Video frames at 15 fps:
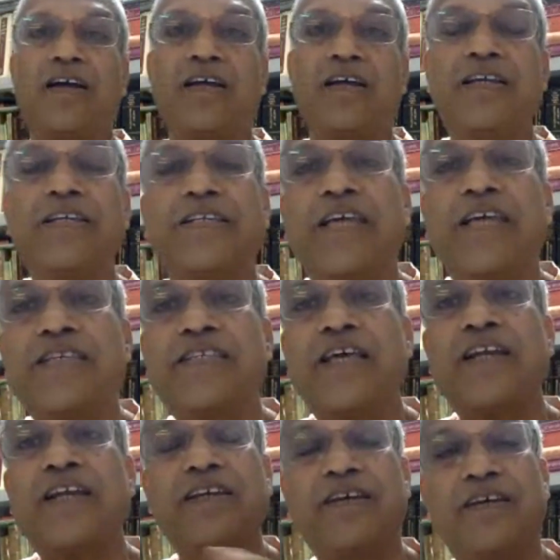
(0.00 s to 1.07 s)
he says
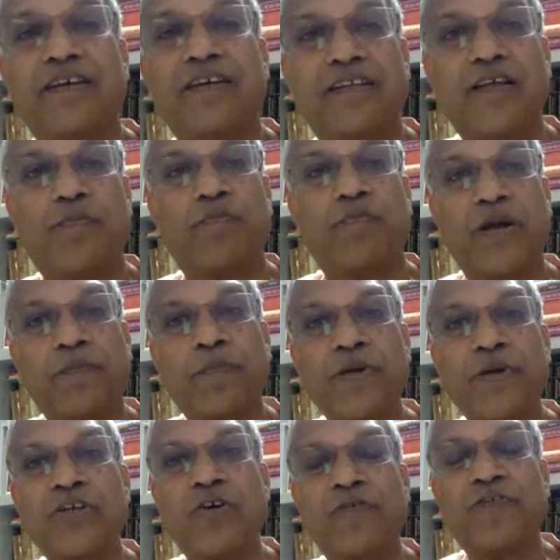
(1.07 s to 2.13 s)
that the purpose
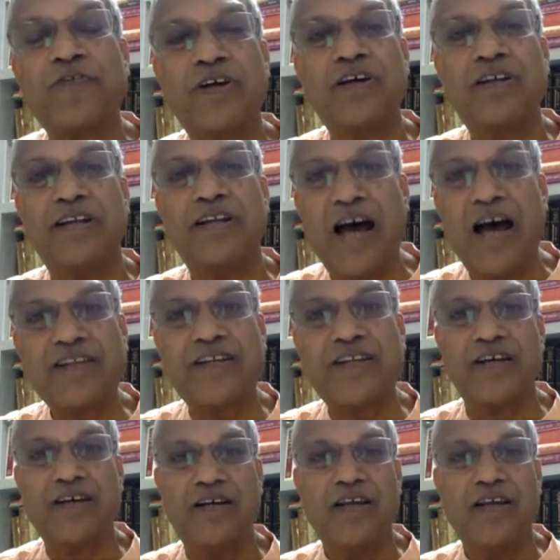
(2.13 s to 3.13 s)
of natya,